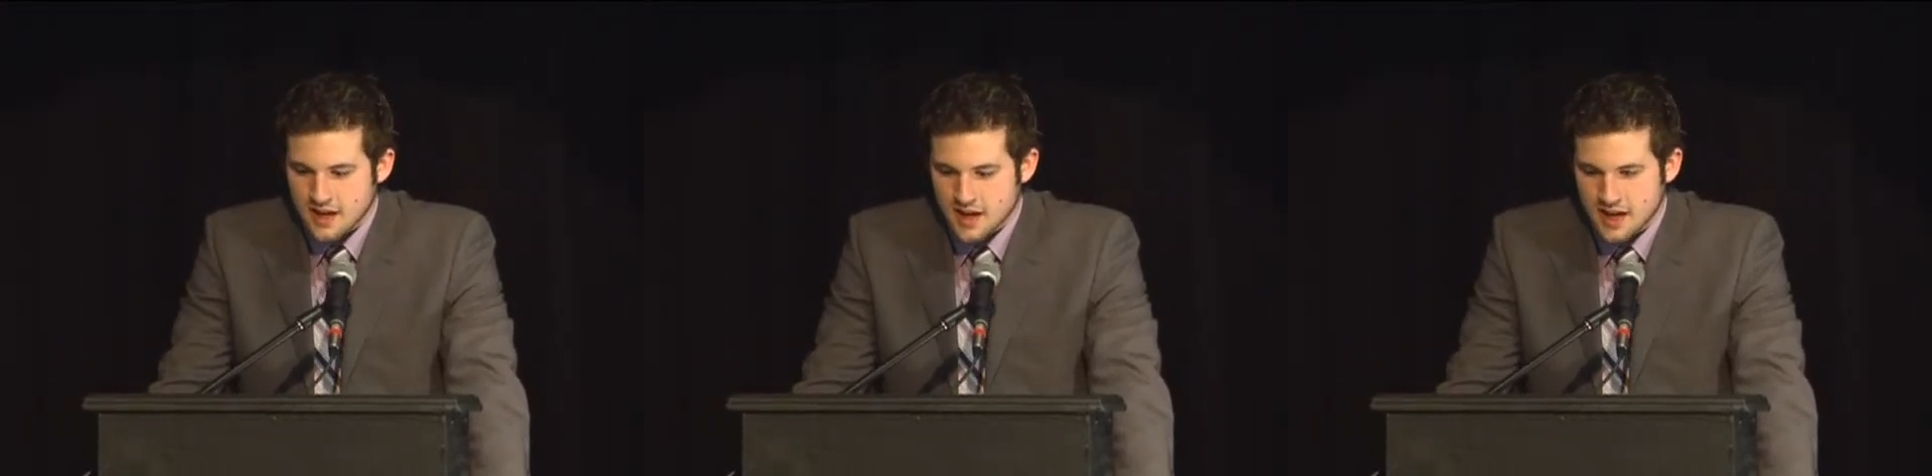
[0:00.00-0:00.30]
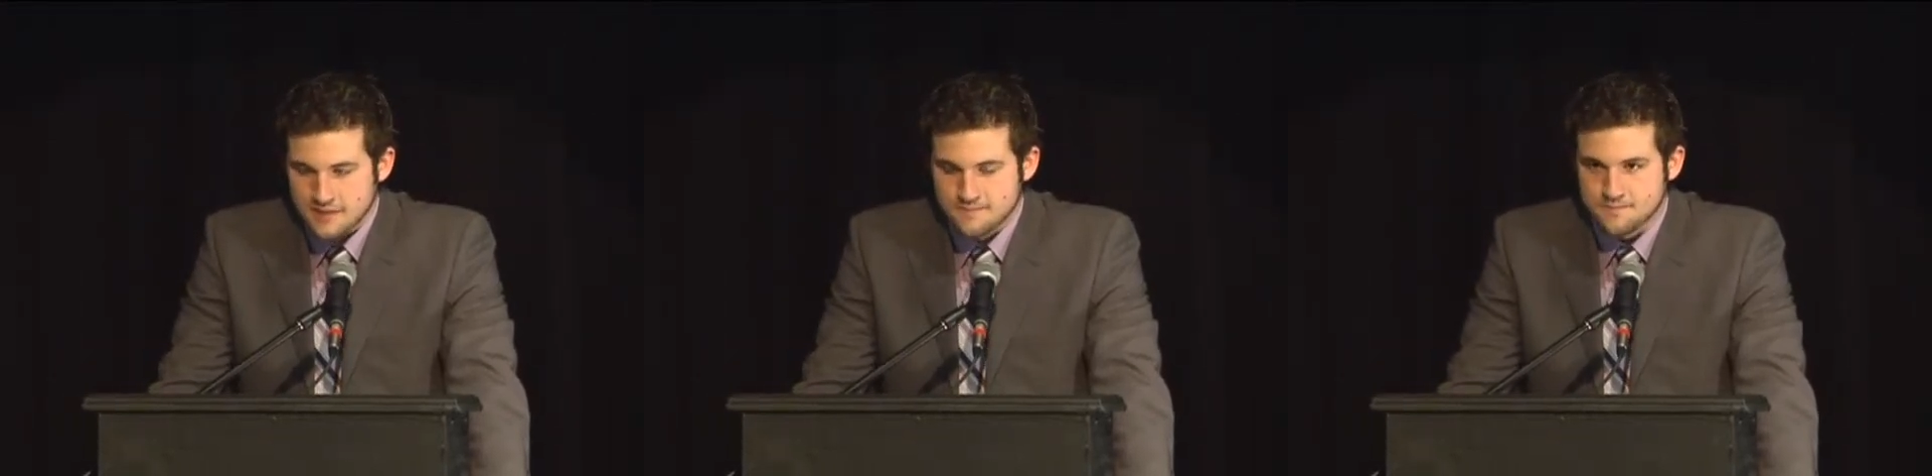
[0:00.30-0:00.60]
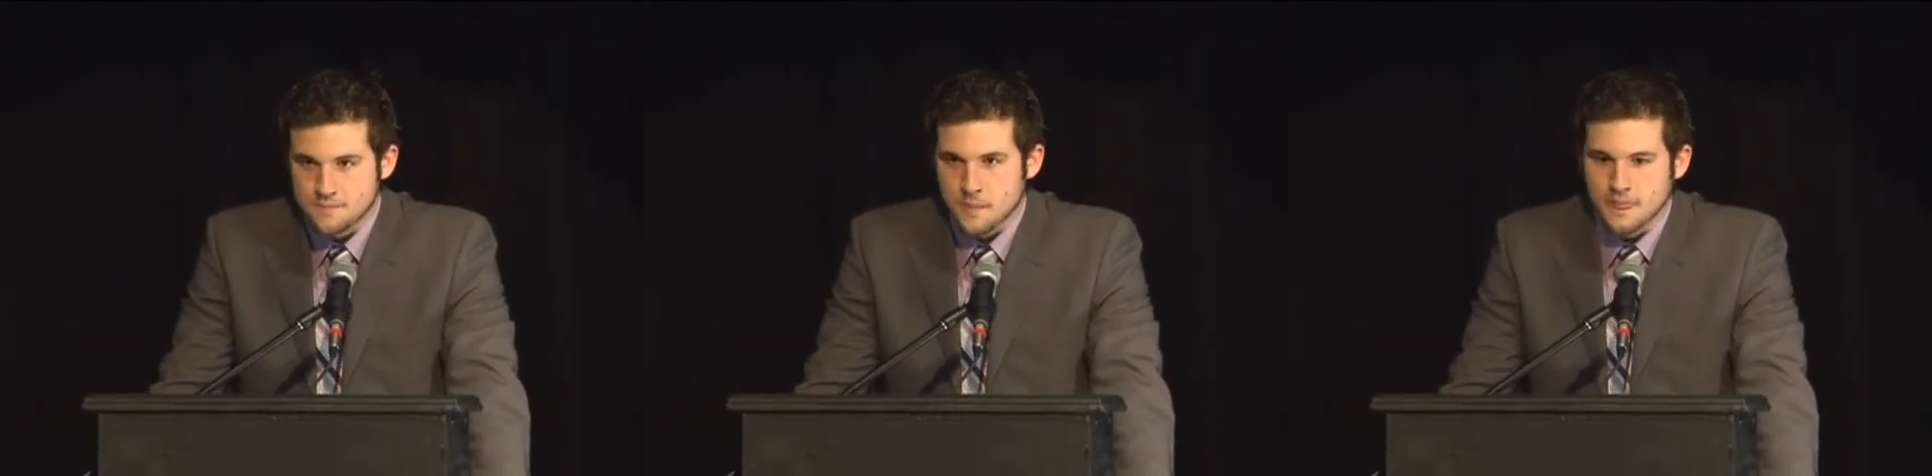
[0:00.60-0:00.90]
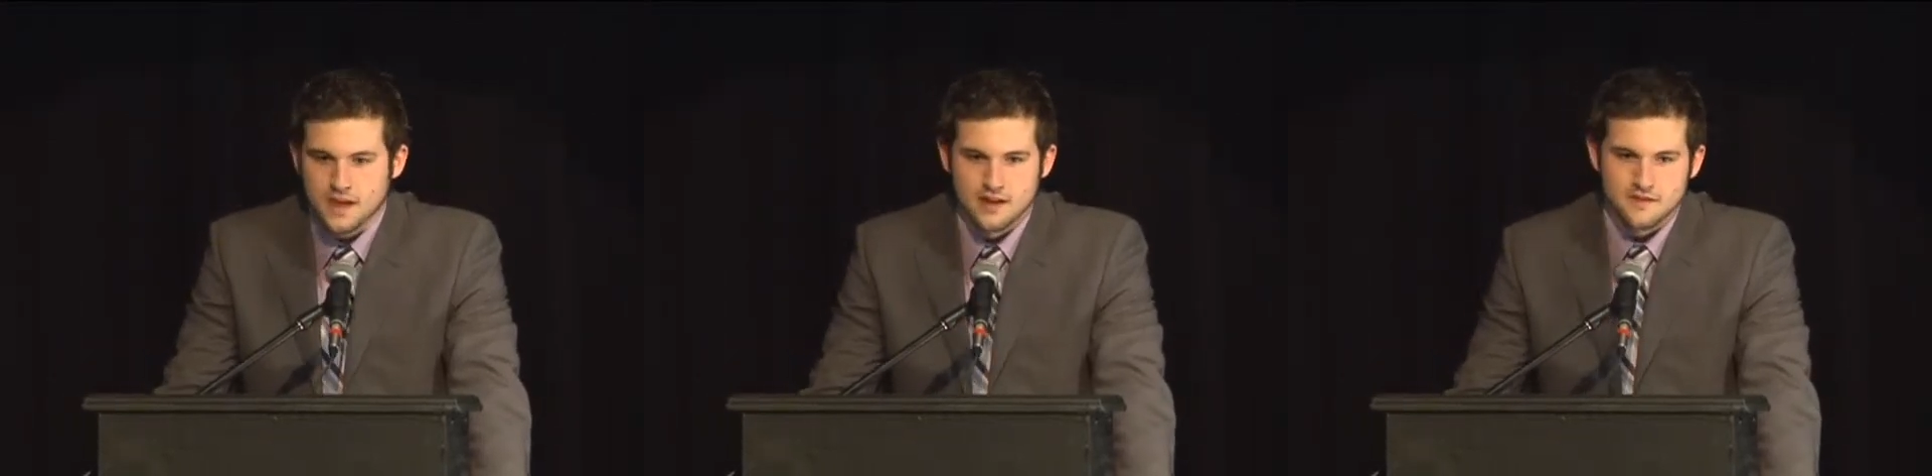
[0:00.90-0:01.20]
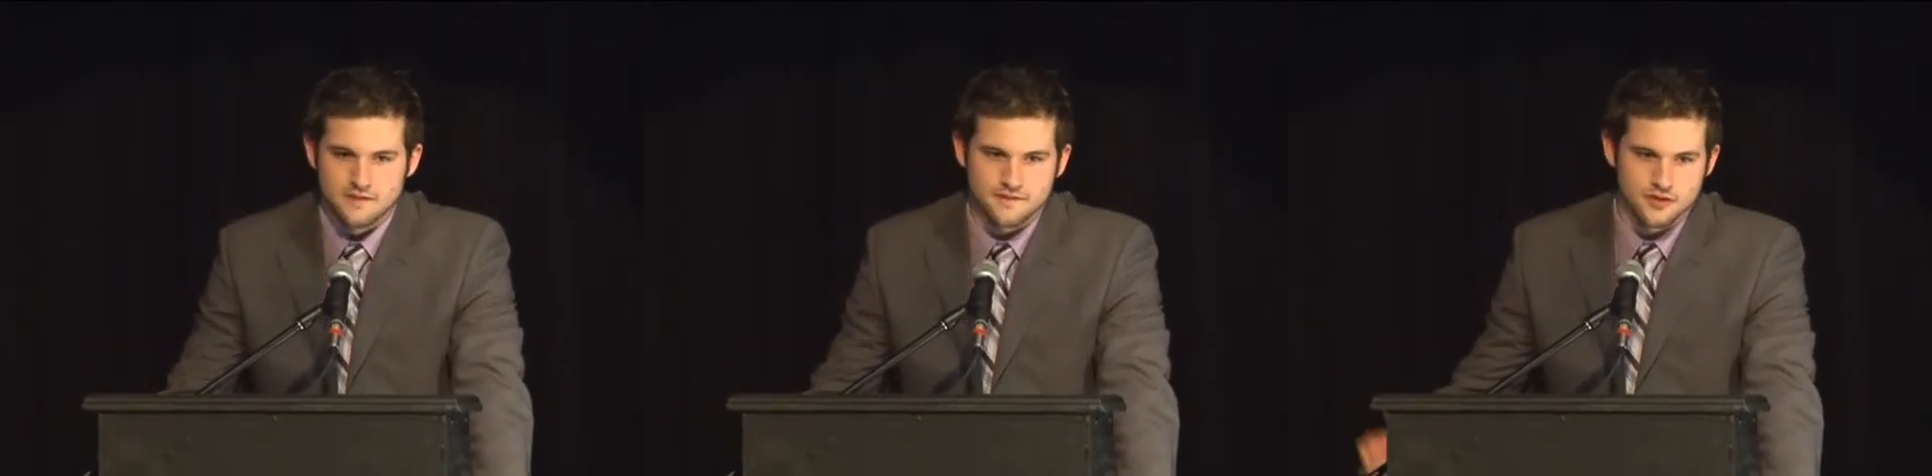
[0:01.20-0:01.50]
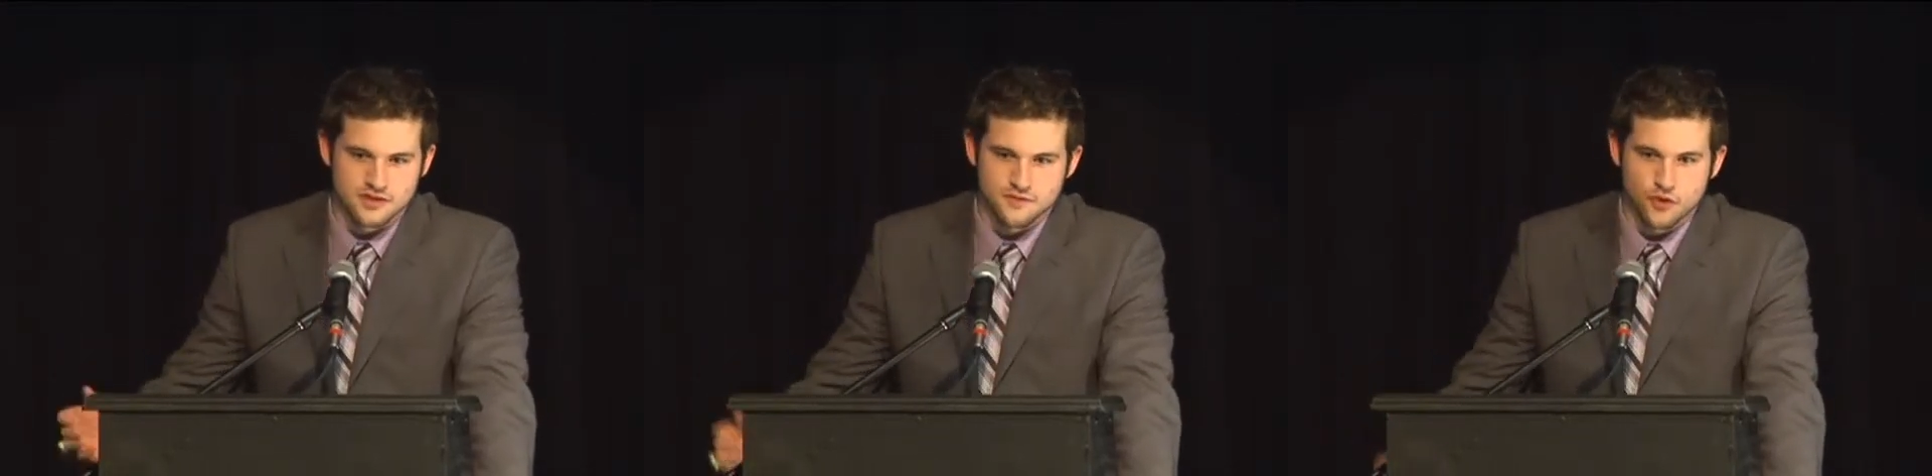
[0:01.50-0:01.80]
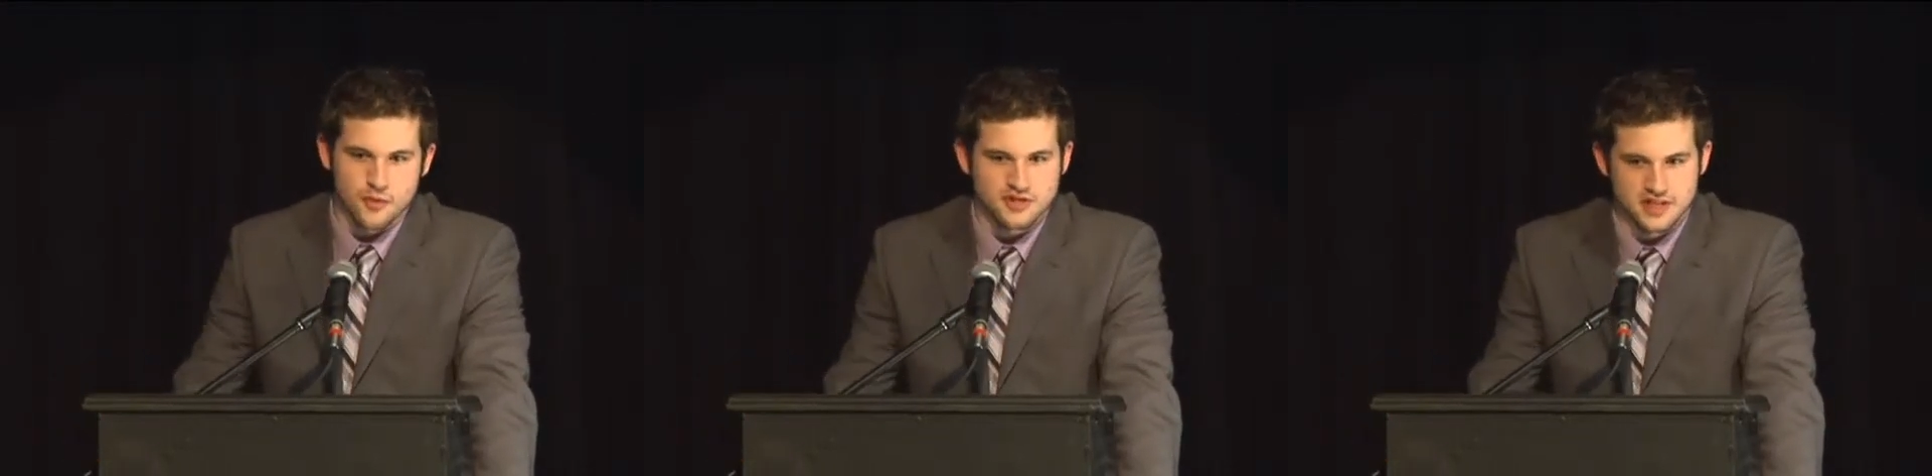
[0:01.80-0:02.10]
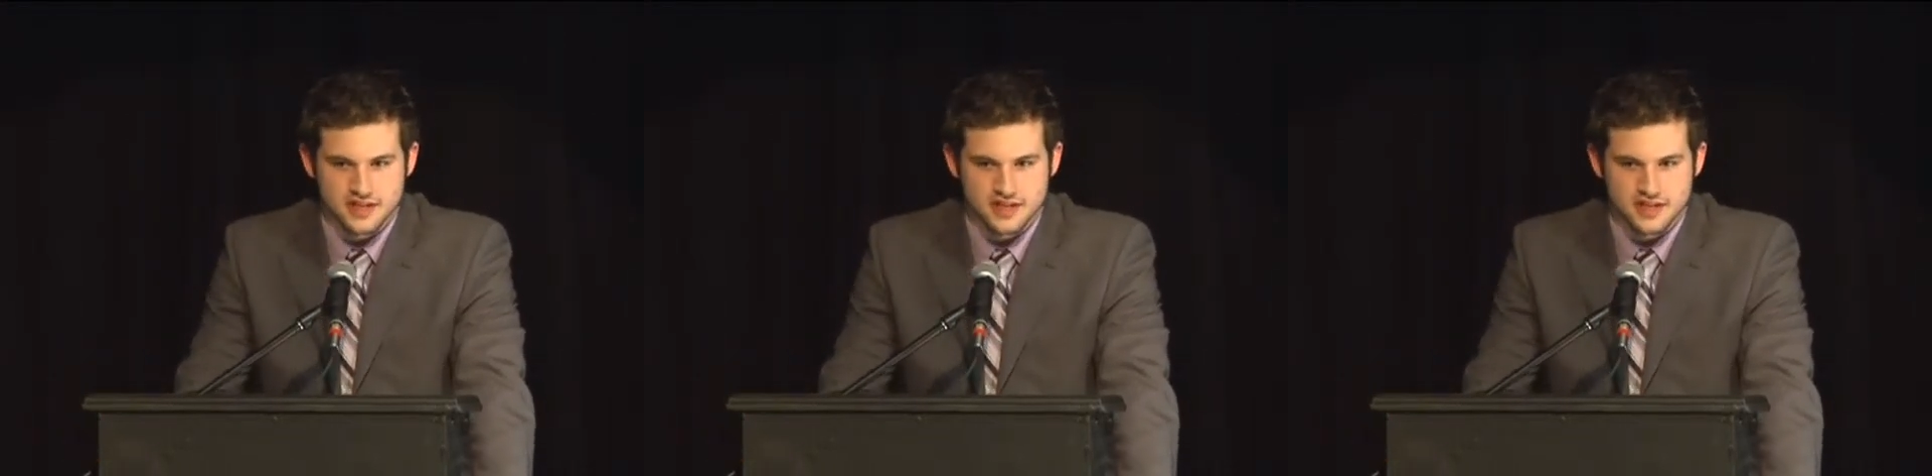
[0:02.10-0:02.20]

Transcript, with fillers: Uh, first and foremost,